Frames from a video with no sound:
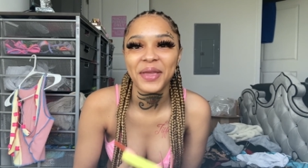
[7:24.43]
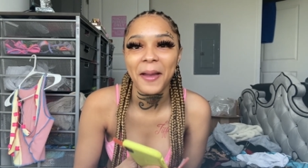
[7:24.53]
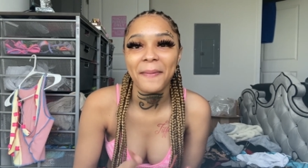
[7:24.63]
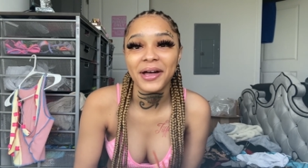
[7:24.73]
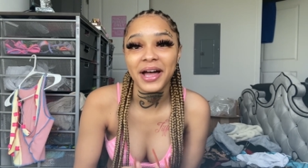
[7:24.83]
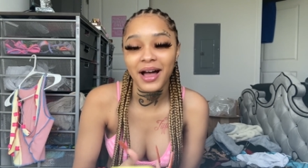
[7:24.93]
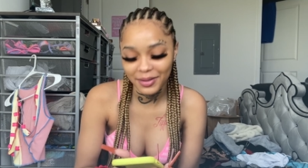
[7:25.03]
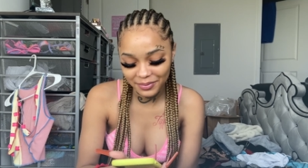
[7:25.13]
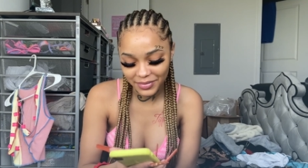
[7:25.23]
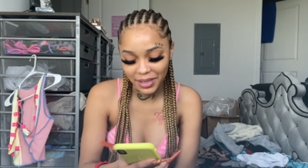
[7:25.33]
But
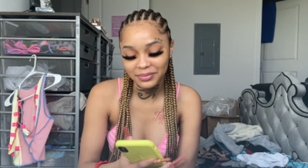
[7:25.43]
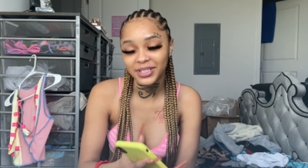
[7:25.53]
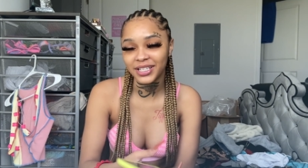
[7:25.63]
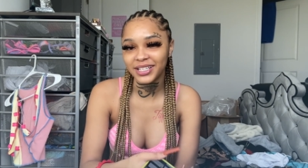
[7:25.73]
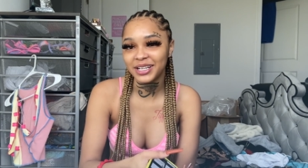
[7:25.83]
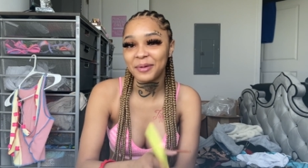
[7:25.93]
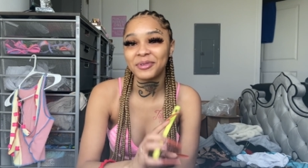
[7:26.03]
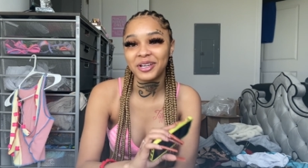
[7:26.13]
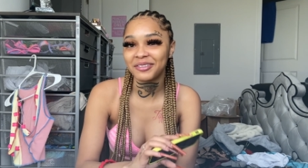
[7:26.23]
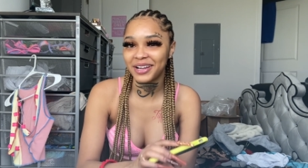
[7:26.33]
I'm good. I'm
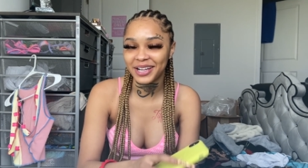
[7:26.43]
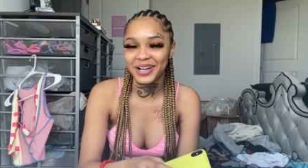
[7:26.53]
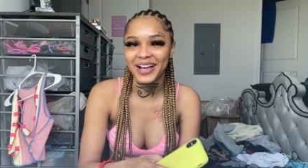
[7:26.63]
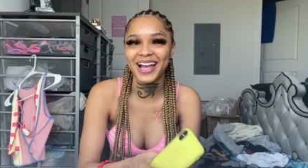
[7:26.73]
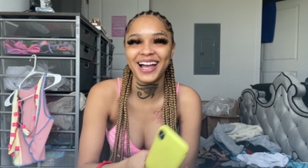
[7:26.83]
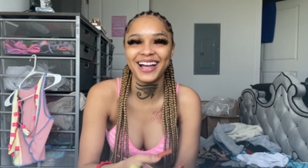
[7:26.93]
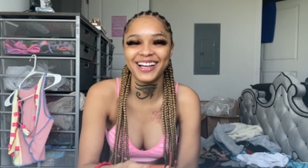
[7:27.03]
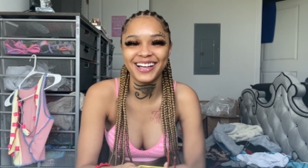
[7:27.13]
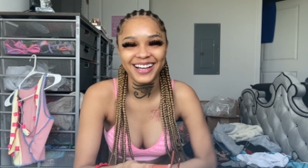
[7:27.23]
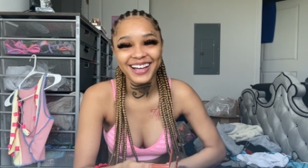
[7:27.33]
good right now.
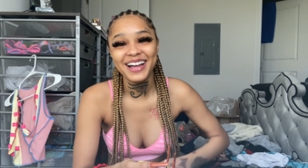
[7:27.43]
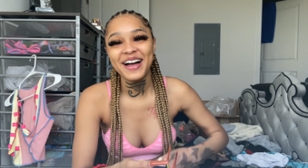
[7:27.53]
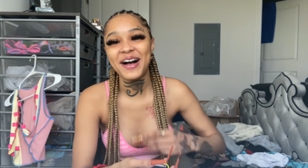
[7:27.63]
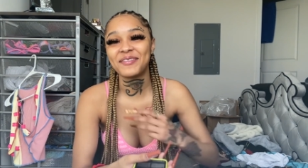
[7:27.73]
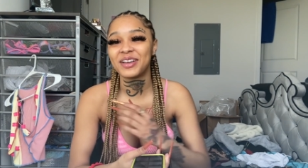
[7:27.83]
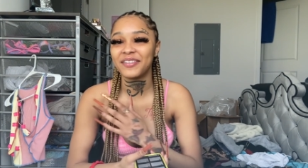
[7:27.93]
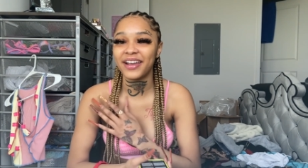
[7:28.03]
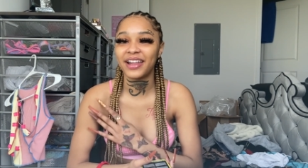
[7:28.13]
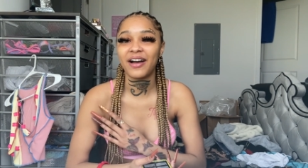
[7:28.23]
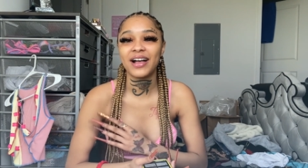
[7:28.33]
I'm good
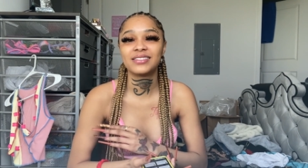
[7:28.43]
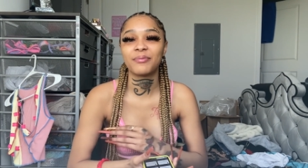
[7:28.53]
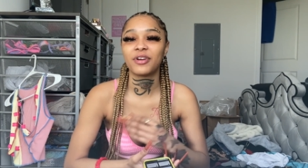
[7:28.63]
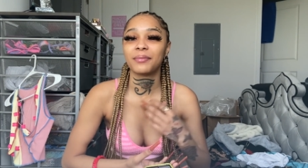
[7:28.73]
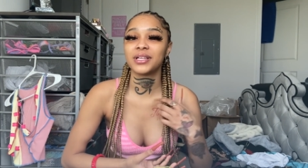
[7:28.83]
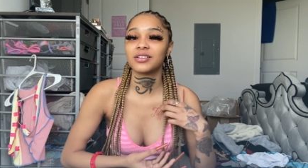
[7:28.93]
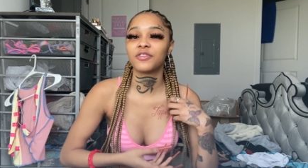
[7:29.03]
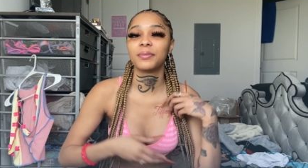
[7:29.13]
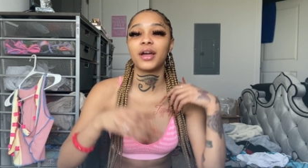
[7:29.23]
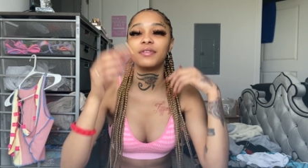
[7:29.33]
right now. I separated myself
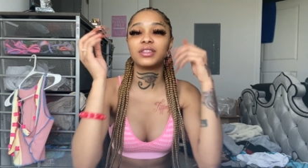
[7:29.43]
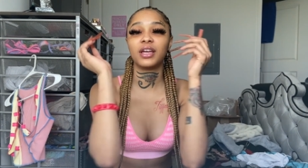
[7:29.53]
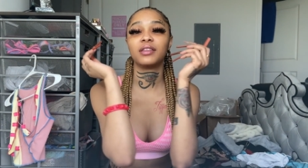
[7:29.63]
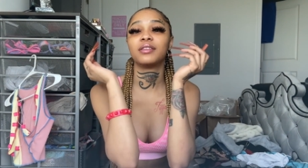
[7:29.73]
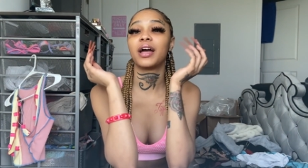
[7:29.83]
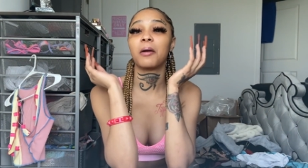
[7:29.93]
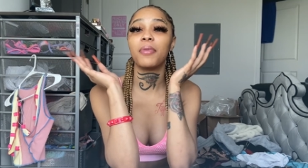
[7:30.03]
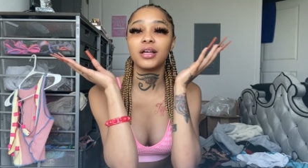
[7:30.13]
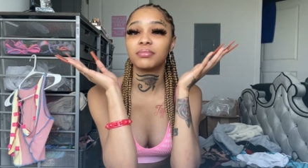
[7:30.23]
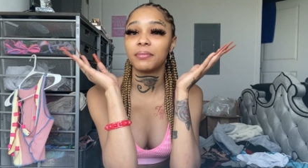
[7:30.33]
from everything that could
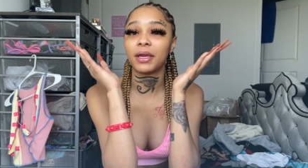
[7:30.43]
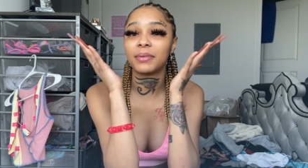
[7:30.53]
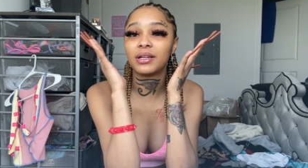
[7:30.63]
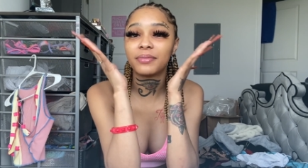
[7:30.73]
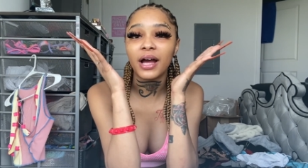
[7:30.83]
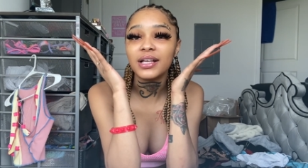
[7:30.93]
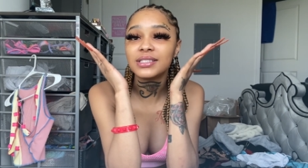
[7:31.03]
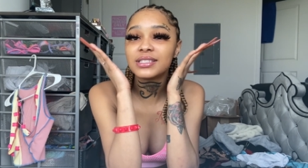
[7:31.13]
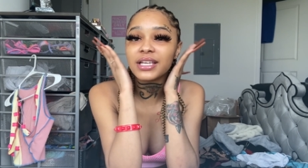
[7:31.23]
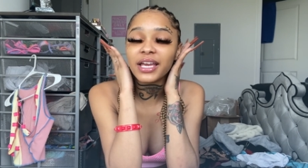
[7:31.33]
possibly make me
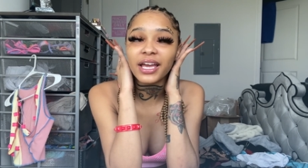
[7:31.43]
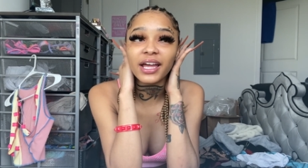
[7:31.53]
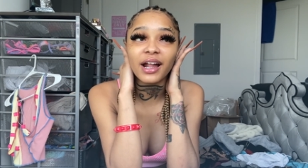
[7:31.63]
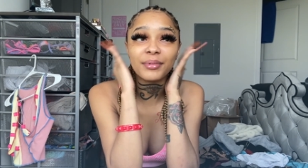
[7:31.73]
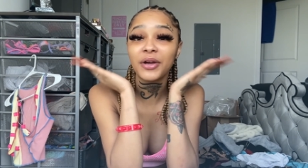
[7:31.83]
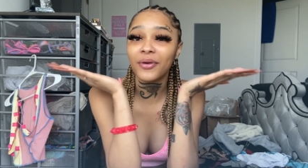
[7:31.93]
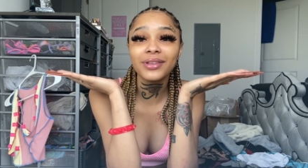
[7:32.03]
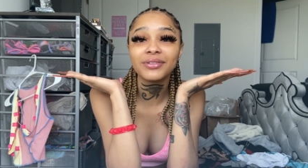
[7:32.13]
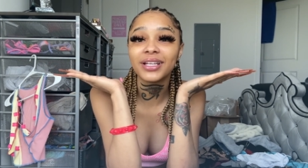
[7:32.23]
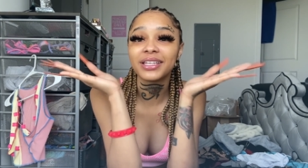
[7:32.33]
depressed. And I'm not going
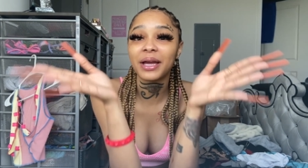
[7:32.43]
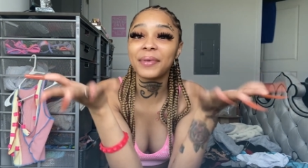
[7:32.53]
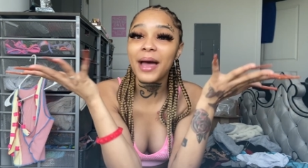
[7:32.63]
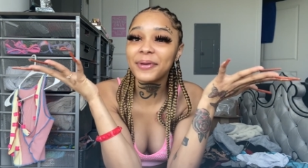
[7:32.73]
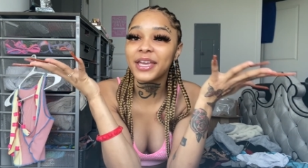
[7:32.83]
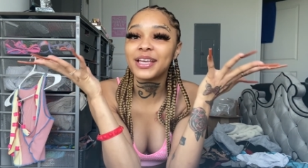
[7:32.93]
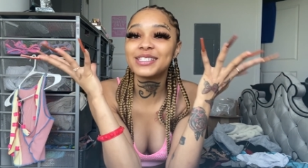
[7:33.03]
through nothing. I'm happy.